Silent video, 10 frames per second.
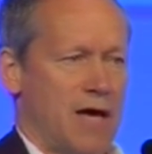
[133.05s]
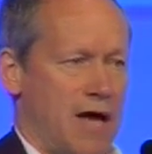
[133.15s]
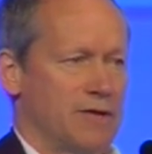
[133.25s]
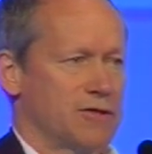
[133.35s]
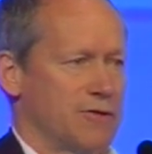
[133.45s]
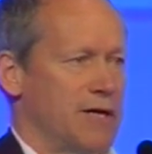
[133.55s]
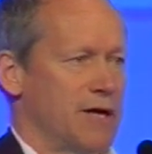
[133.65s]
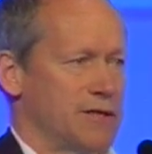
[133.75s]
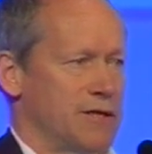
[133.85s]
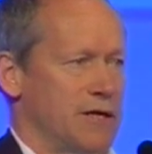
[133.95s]
had this great
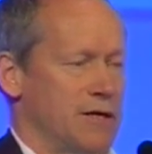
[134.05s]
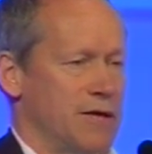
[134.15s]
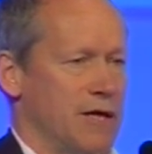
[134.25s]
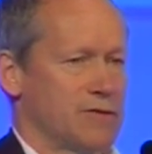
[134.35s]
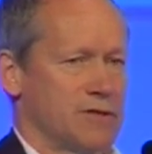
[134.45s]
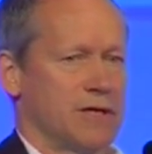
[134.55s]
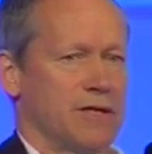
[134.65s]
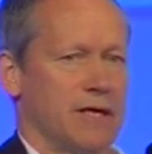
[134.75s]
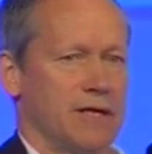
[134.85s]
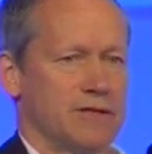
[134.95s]
idea that on
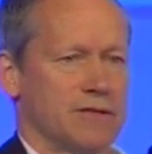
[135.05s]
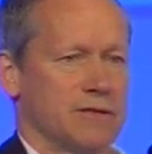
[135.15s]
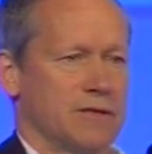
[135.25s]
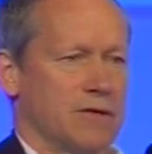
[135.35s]
Sundays,